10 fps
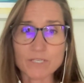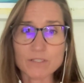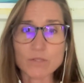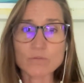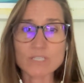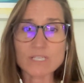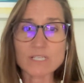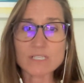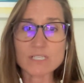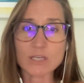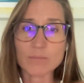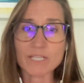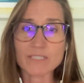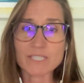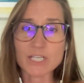So these
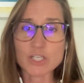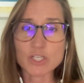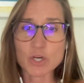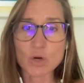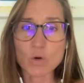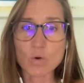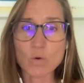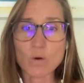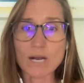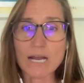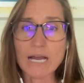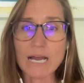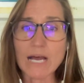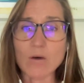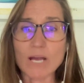determinants can show
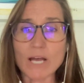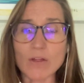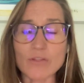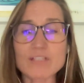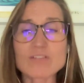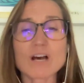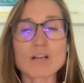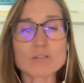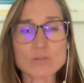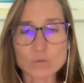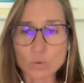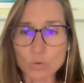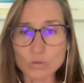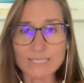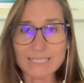how health is not
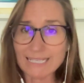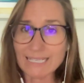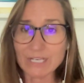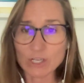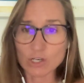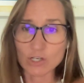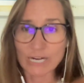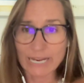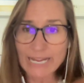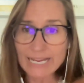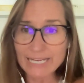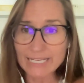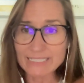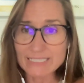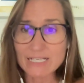solely in our
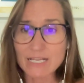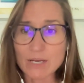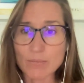hands,